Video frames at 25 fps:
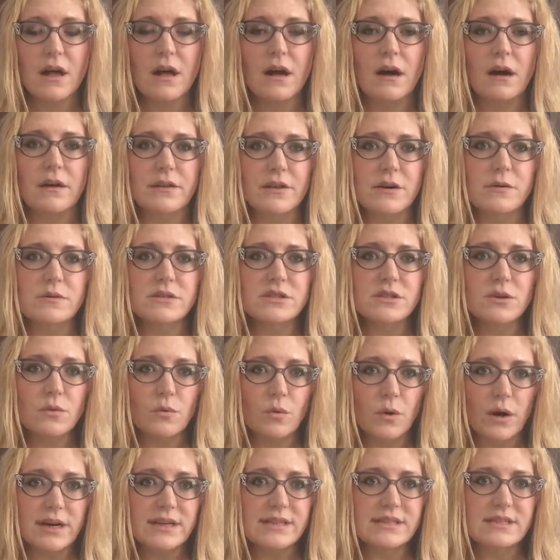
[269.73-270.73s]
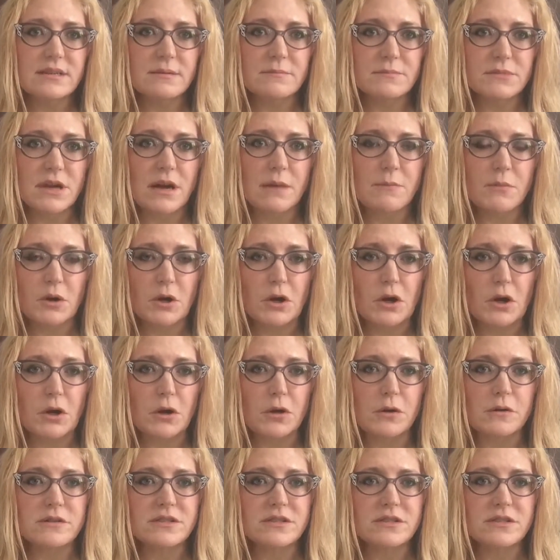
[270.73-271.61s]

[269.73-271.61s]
although it was quite some time ago,